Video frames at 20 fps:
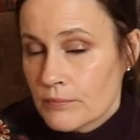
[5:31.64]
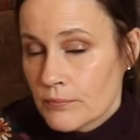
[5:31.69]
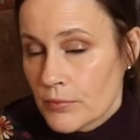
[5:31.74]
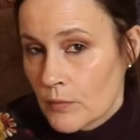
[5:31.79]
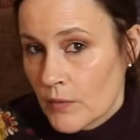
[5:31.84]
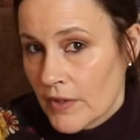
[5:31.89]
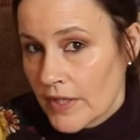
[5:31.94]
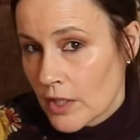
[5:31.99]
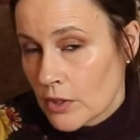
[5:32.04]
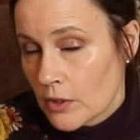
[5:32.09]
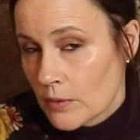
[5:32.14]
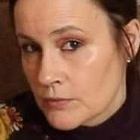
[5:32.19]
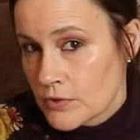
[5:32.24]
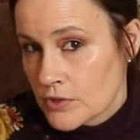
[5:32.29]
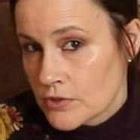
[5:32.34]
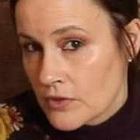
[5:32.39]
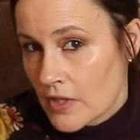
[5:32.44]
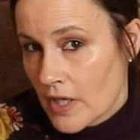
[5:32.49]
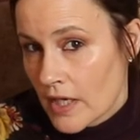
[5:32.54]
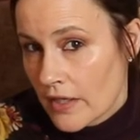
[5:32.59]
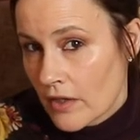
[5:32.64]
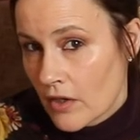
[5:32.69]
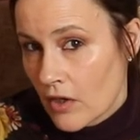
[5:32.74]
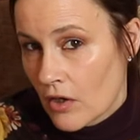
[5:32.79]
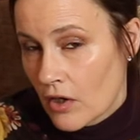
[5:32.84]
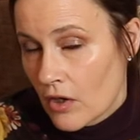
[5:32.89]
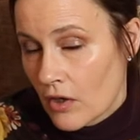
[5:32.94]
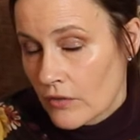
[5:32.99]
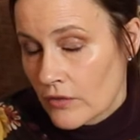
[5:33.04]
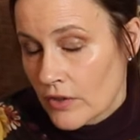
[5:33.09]
but when I come to try it
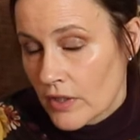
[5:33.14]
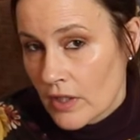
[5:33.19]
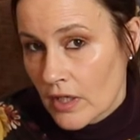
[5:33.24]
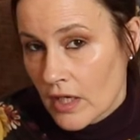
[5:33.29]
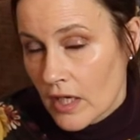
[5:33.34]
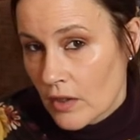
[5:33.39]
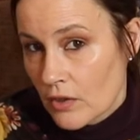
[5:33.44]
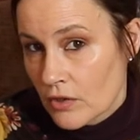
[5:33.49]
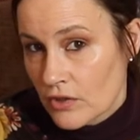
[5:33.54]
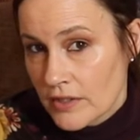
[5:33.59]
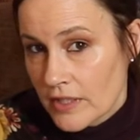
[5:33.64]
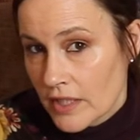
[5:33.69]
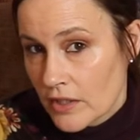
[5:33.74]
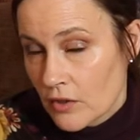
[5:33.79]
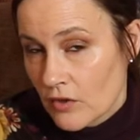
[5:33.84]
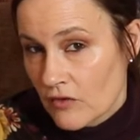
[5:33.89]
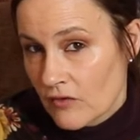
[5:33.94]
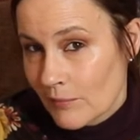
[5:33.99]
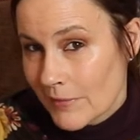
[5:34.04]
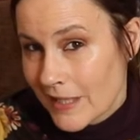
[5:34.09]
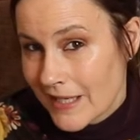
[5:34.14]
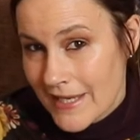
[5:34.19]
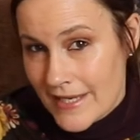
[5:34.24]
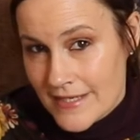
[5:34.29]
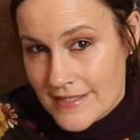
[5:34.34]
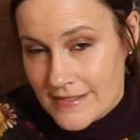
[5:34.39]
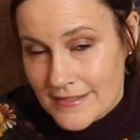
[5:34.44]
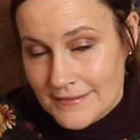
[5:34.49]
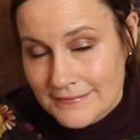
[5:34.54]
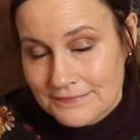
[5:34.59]
on, I couldn't get it over my
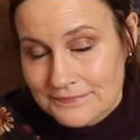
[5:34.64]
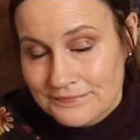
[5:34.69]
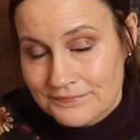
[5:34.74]
head.